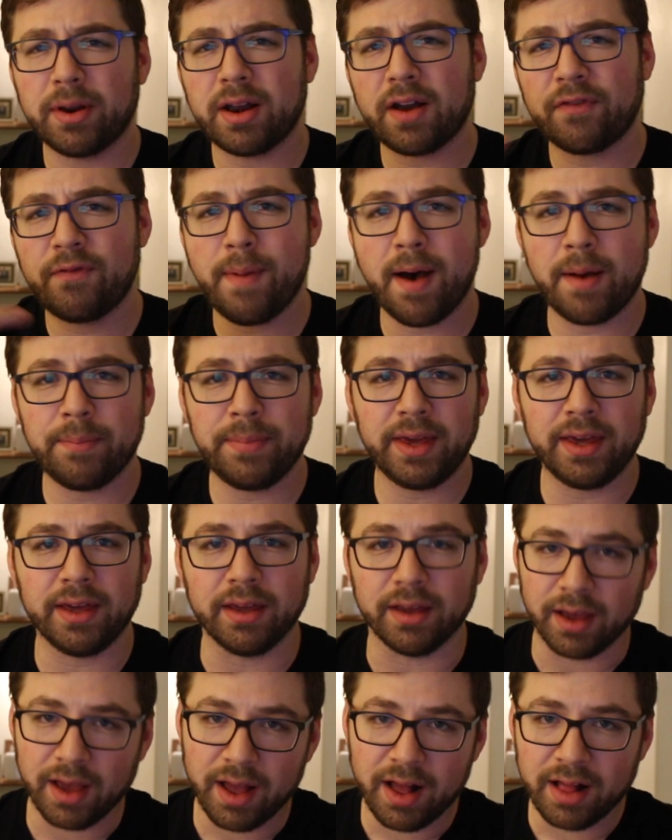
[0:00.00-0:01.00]
But enough about
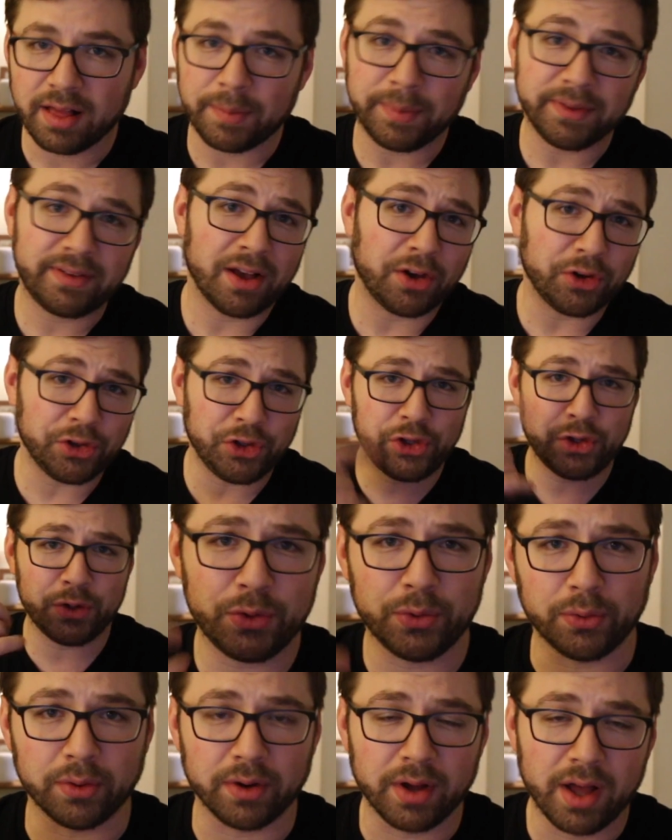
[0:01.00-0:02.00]
me. Let me tell
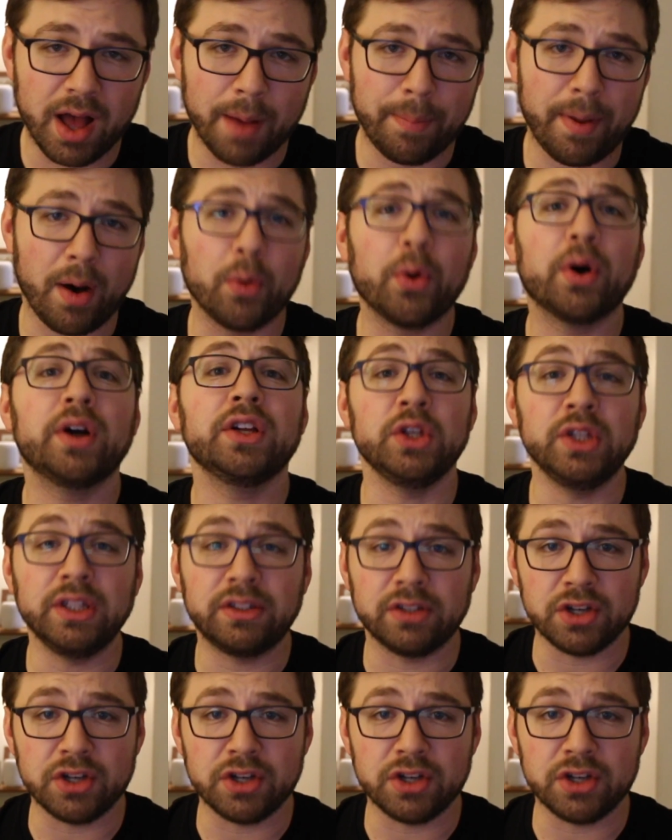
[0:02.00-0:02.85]
you about what you need